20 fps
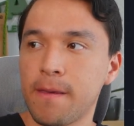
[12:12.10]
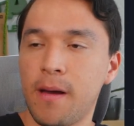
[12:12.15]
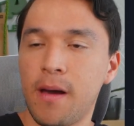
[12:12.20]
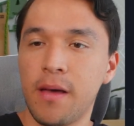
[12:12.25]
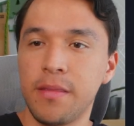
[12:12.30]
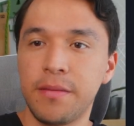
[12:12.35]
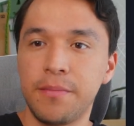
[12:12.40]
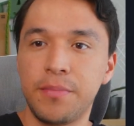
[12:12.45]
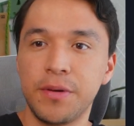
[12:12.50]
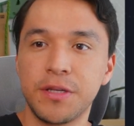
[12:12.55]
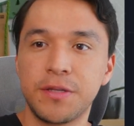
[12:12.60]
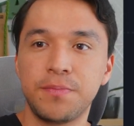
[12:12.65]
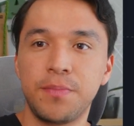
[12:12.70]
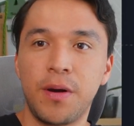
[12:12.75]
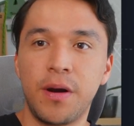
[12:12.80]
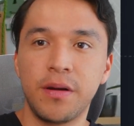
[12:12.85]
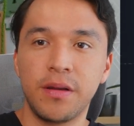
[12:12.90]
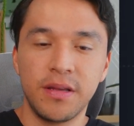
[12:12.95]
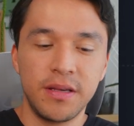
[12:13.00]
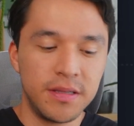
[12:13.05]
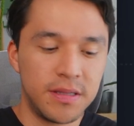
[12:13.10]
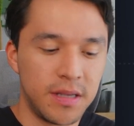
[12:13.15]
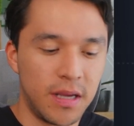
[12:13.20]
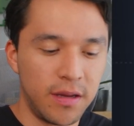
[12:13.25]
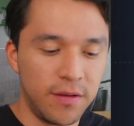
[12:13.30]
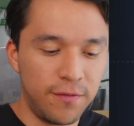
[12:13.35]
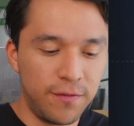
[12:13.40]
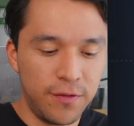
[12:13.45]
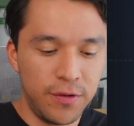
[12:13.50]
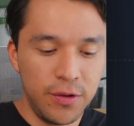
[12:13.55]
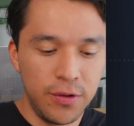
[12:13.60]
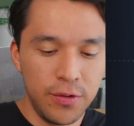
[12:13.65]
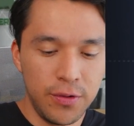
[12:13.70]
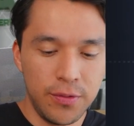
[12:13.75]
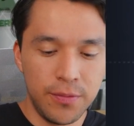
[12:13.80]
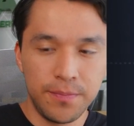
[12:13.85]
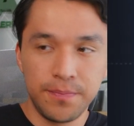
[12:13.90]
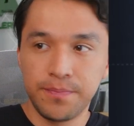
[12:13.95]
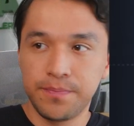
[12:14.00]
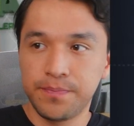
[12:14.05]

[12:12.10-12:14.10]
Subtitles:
And the best part is that if you